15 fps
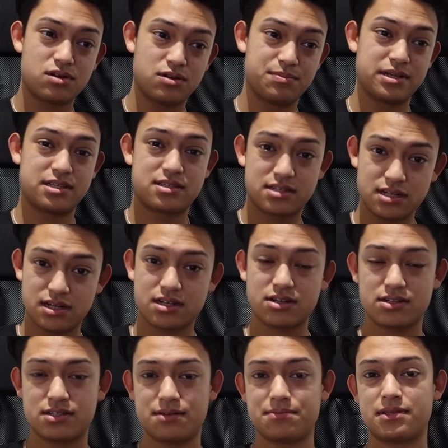I'll be stuck or
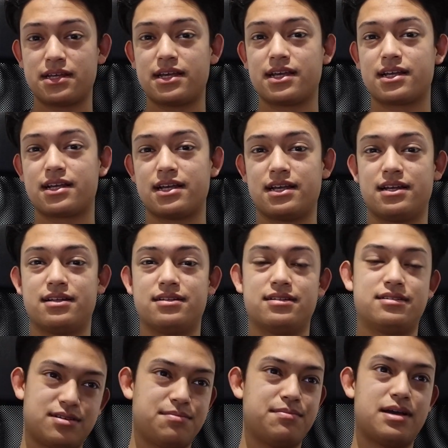something,
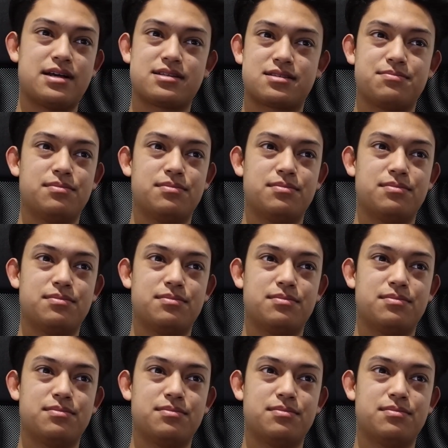and a mess.